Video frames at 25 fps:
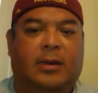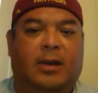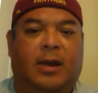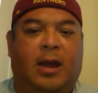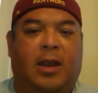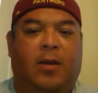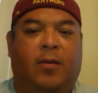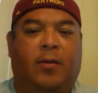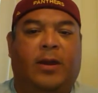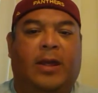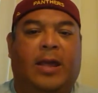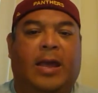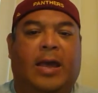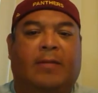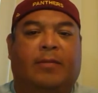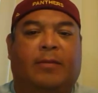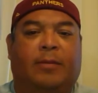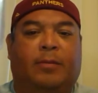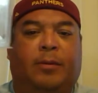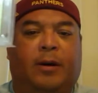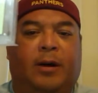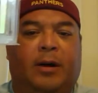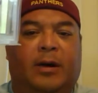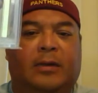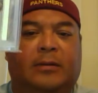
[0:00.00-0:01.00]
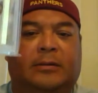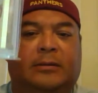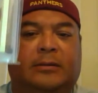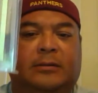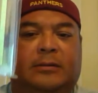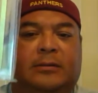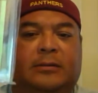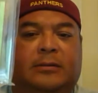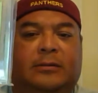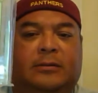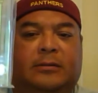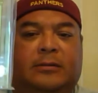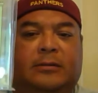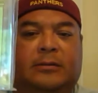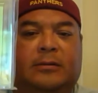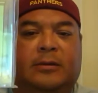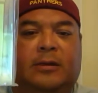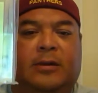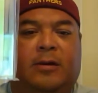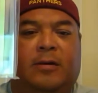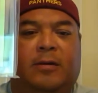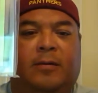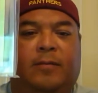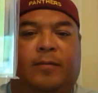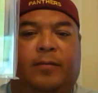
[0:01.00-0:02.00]
I already had the bonds,
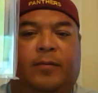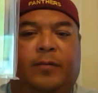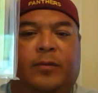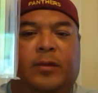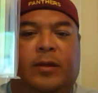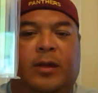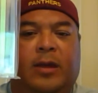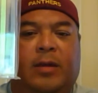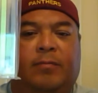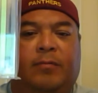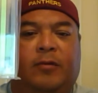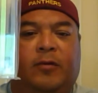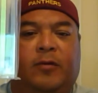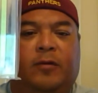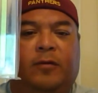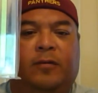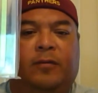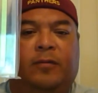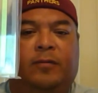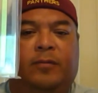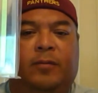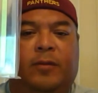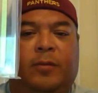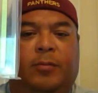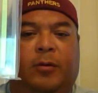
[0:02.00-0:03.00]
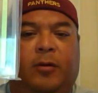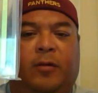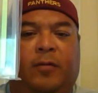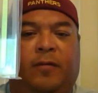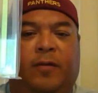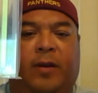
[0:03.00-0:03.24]
so I have both